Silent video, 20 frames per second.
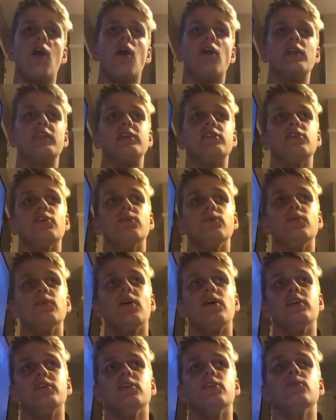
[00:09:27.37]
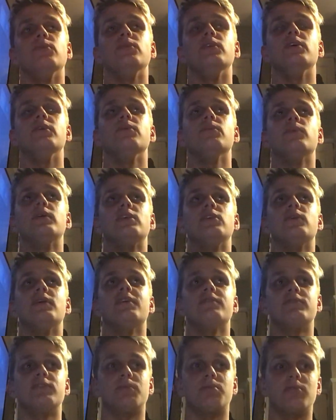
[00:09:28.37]
and I know that when you
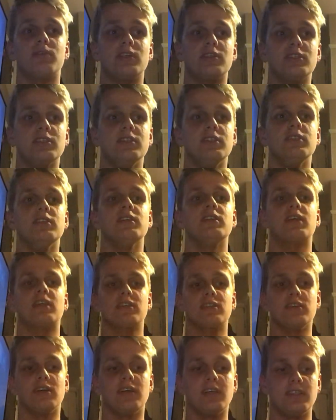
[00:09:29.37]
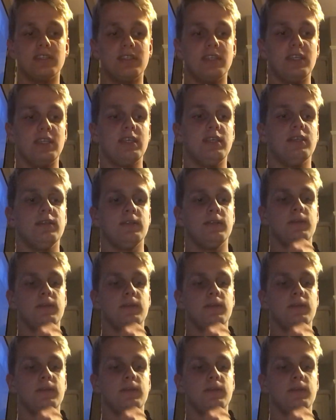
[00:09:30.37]
have depression and anxiety,